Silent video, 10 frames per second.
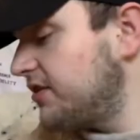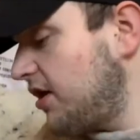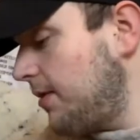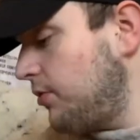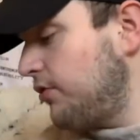So
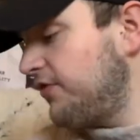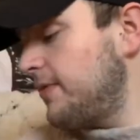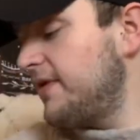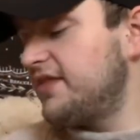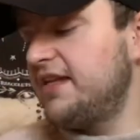I bought a few
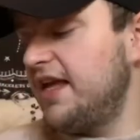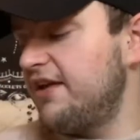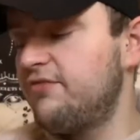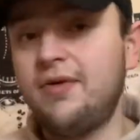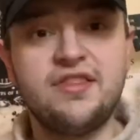bits in here
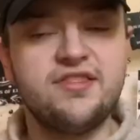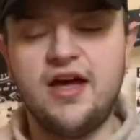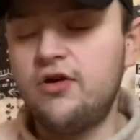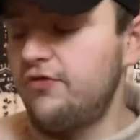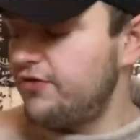for
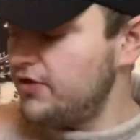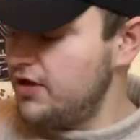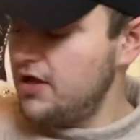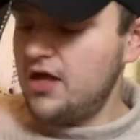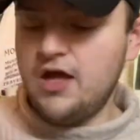myself.
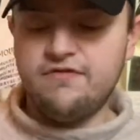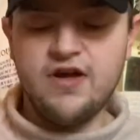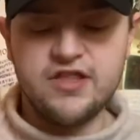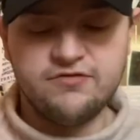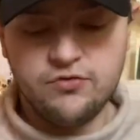
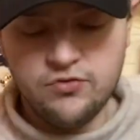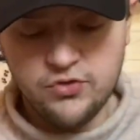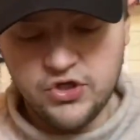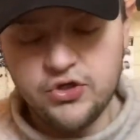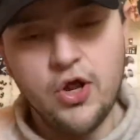First of all,
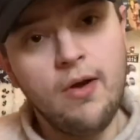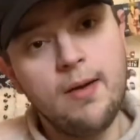you know how